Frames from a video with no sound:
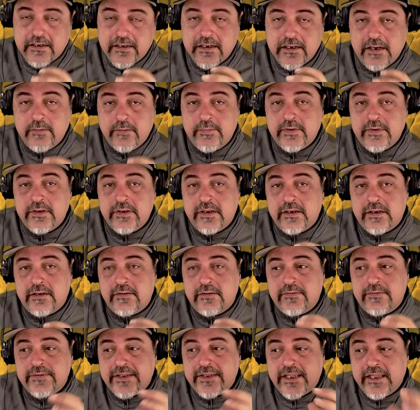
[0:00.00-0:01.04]
couple
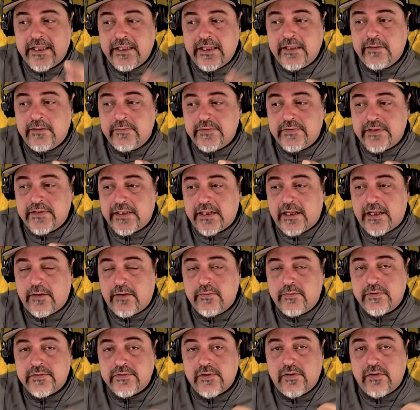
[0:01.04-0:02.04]
of games that I was